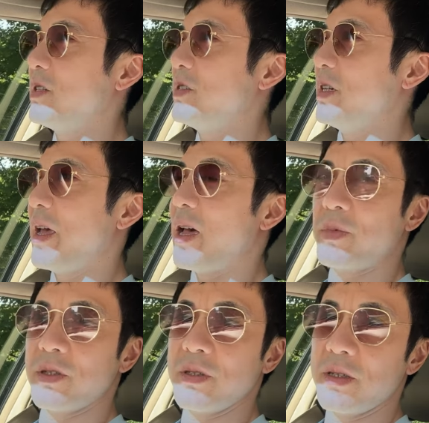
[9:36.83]
shit
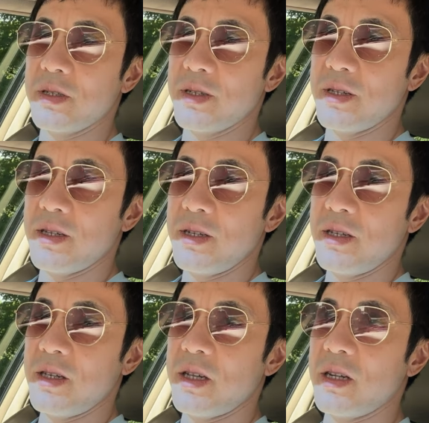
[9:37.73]
happened.
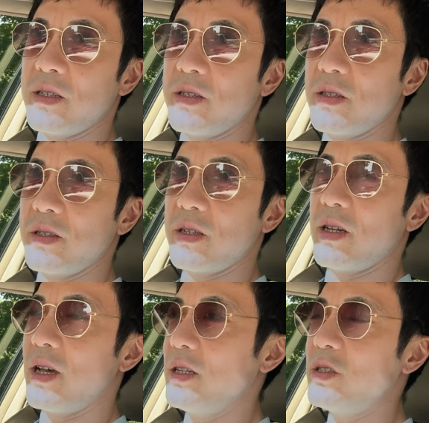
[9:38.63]
And
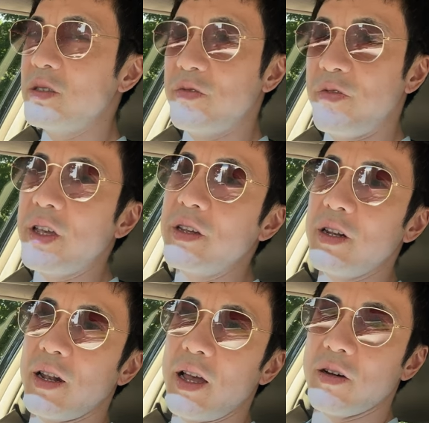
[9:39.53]
I just figured
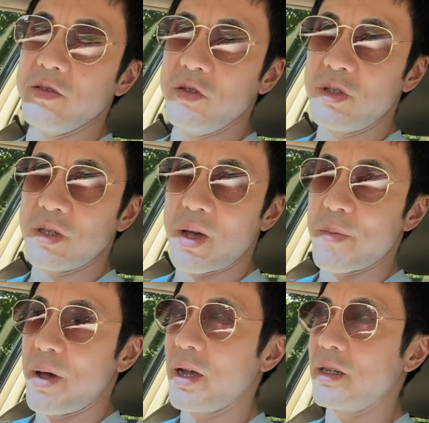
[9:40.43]
it out using my
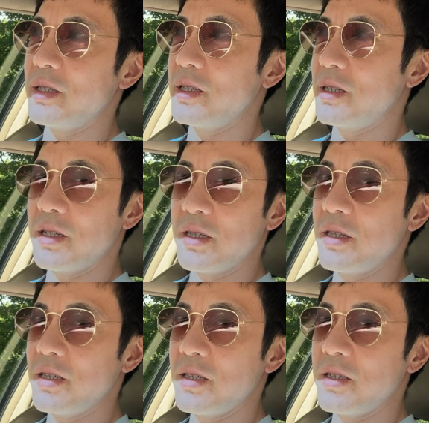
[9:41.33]
mind.
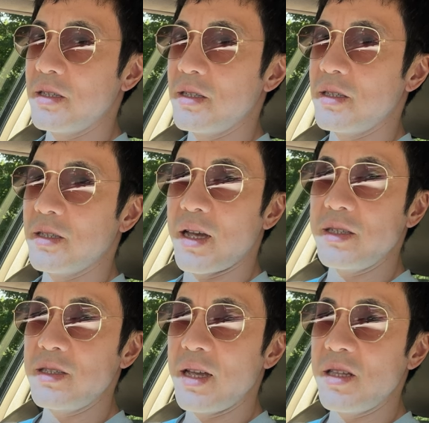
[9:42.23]
I
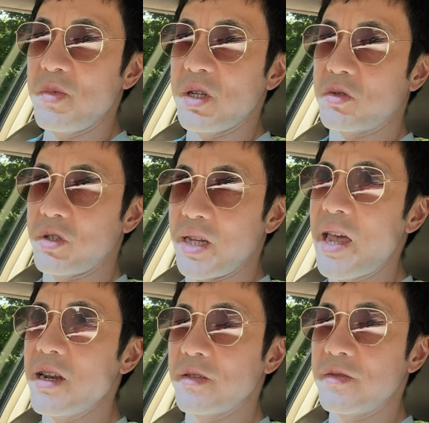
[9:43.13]
just had to be
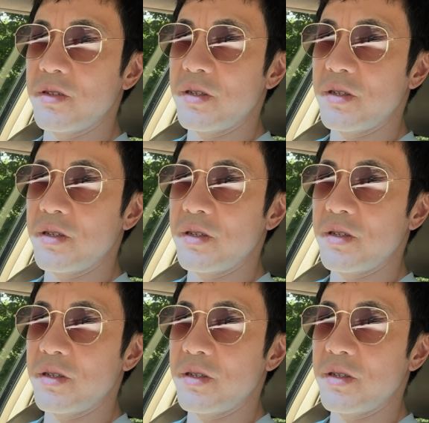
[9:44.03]
creative.